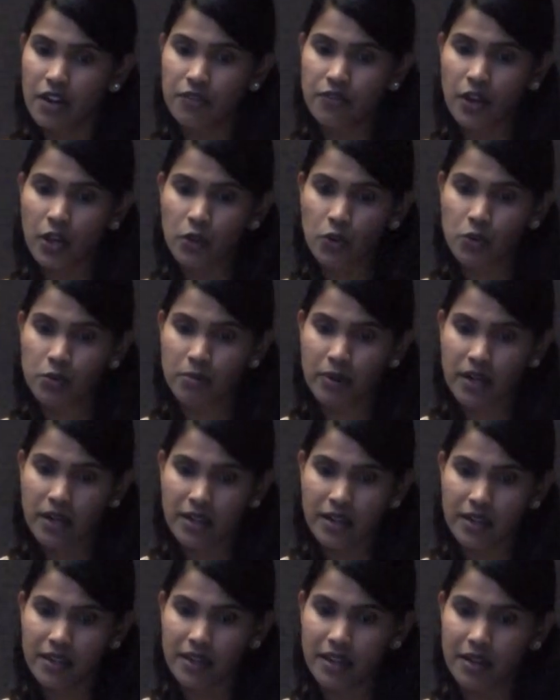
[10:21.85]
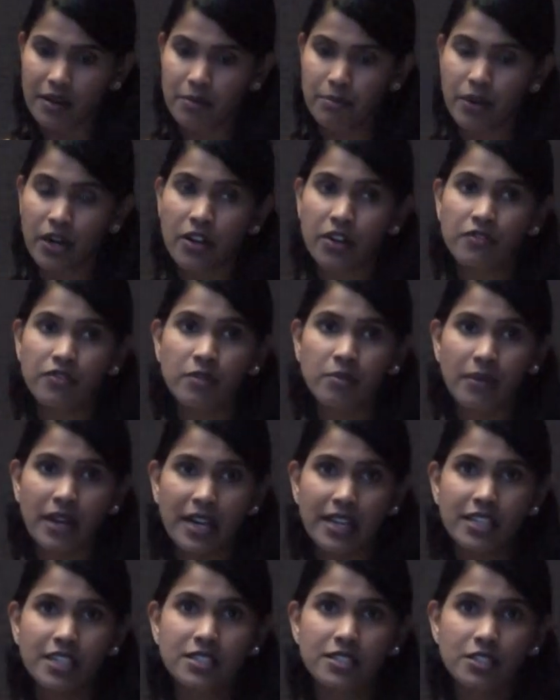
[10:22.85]
followed by
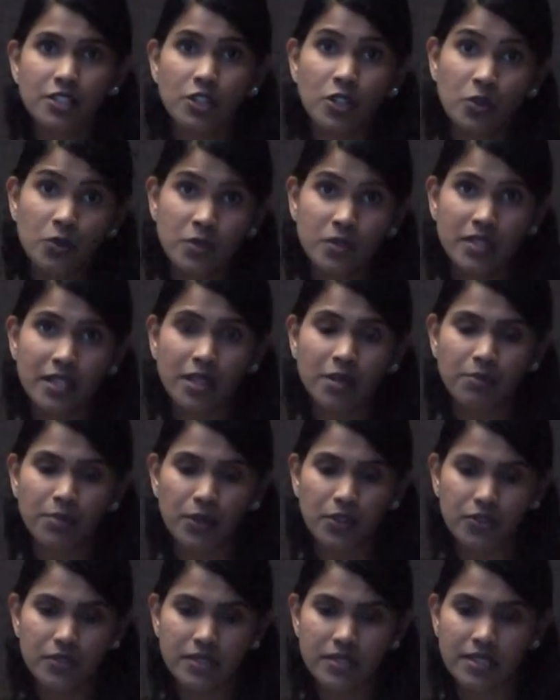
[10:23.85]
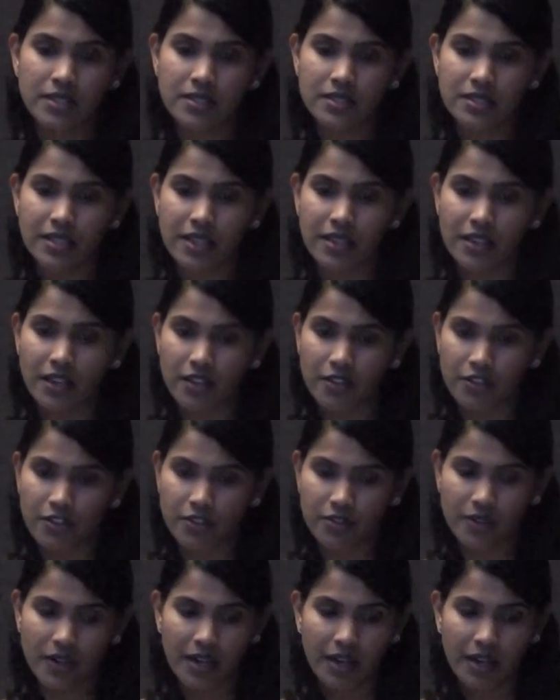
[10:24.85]
bioinformatics using Perseus and other